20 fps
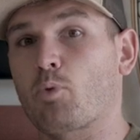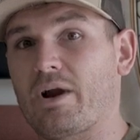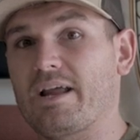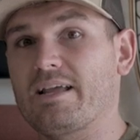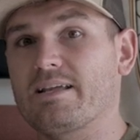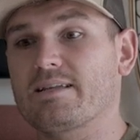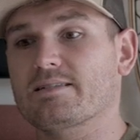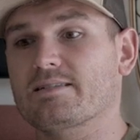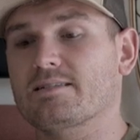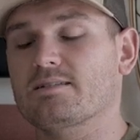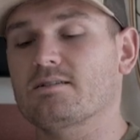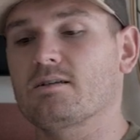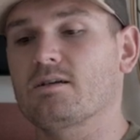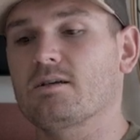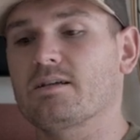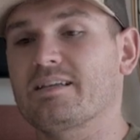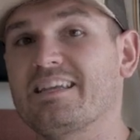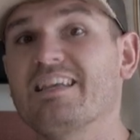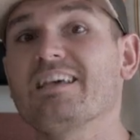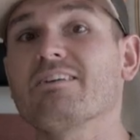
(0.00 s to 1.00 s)
breaks
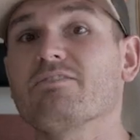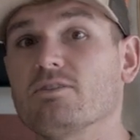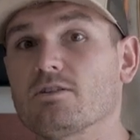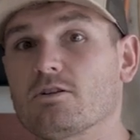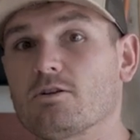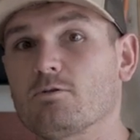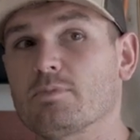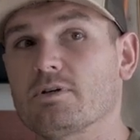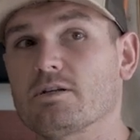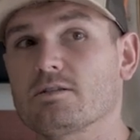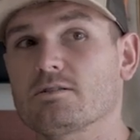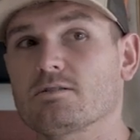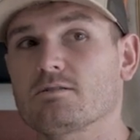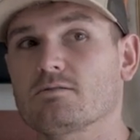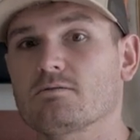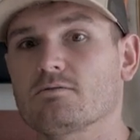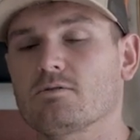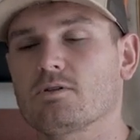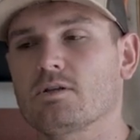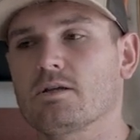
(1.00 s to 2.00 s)
give a little
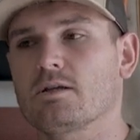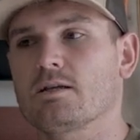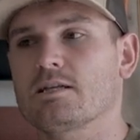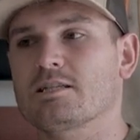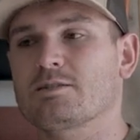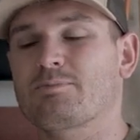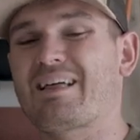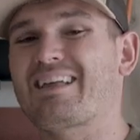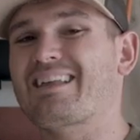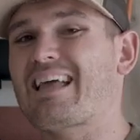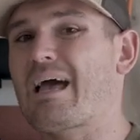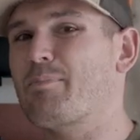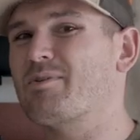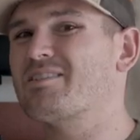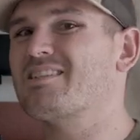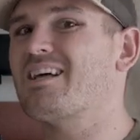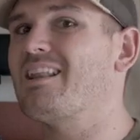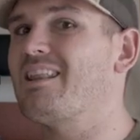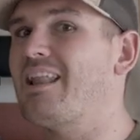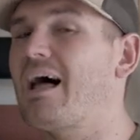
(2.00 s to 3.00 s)
bit. So that
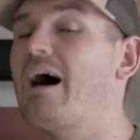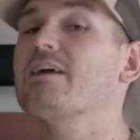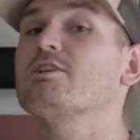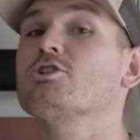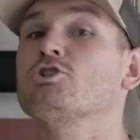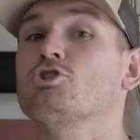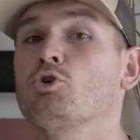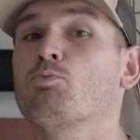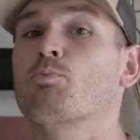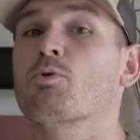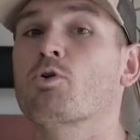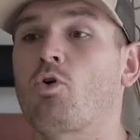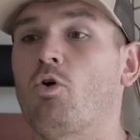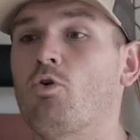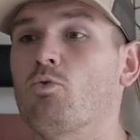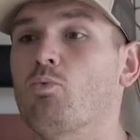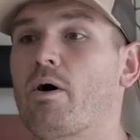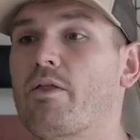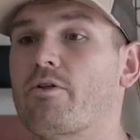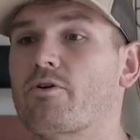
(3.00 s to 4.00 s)
happens a lot in super
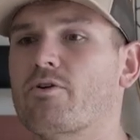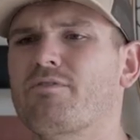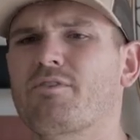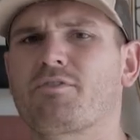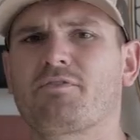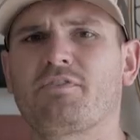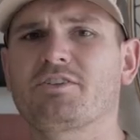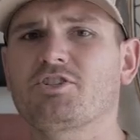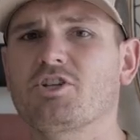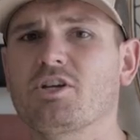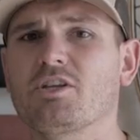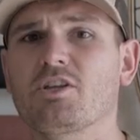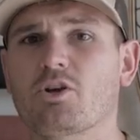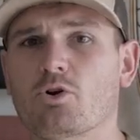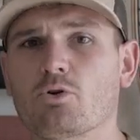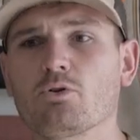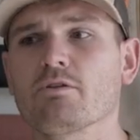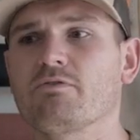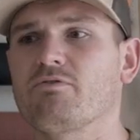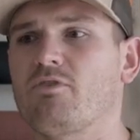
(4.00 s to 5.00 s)
cold weather. If you're fishing
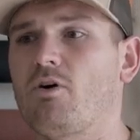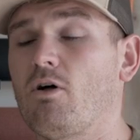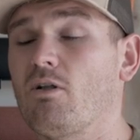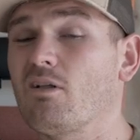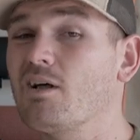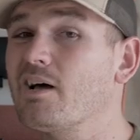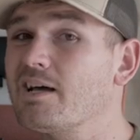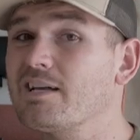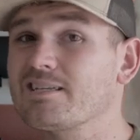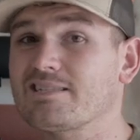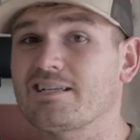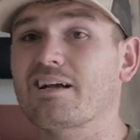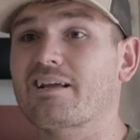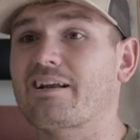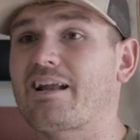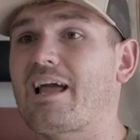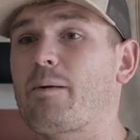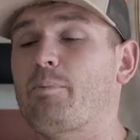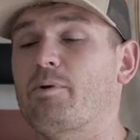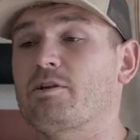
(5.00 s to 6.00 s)
in the early fall, it's
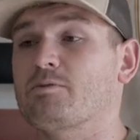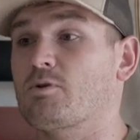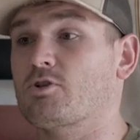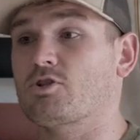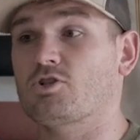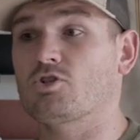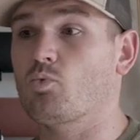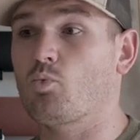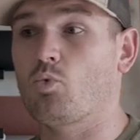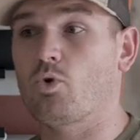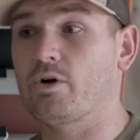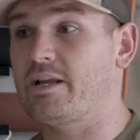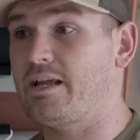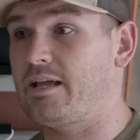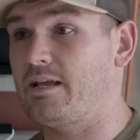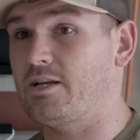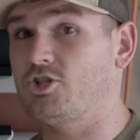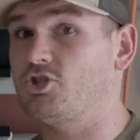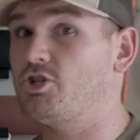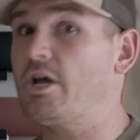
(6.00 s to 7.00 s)
not going to happen as much as it
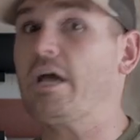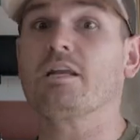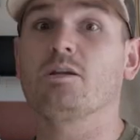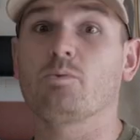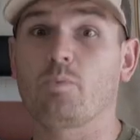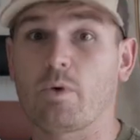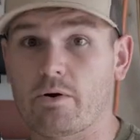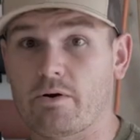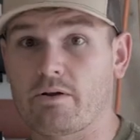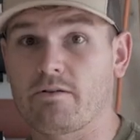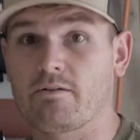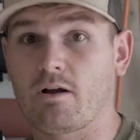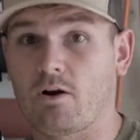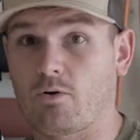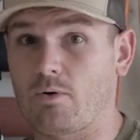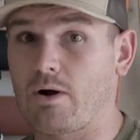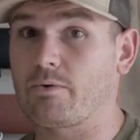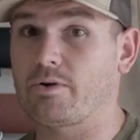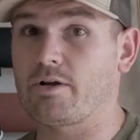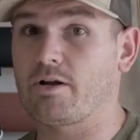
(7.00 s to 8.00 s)
would in January
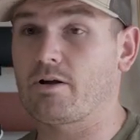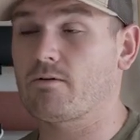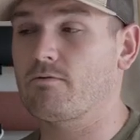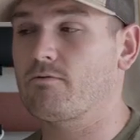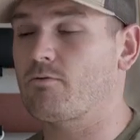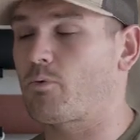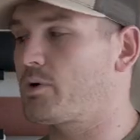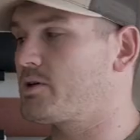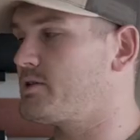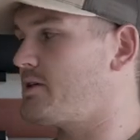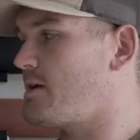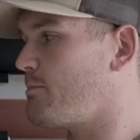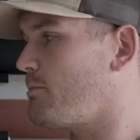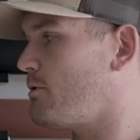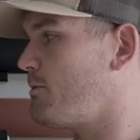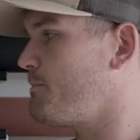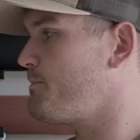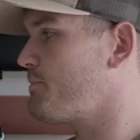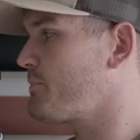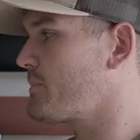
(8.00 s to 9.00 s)
around here, for
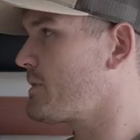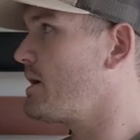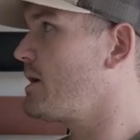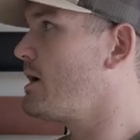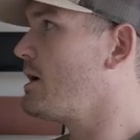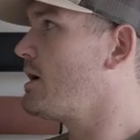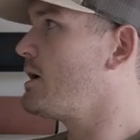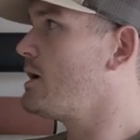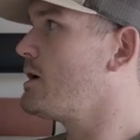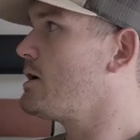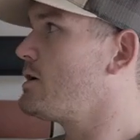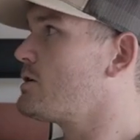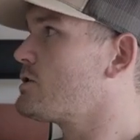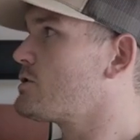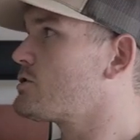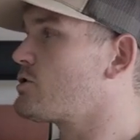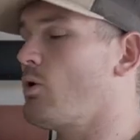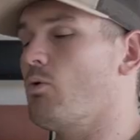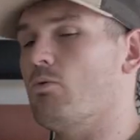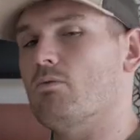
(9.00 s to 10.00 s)
example.
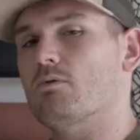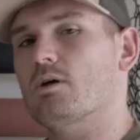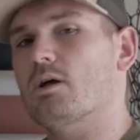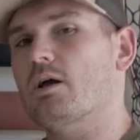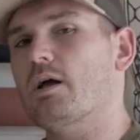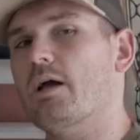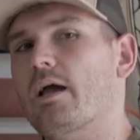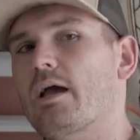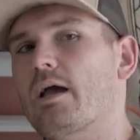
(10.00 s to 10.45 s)
So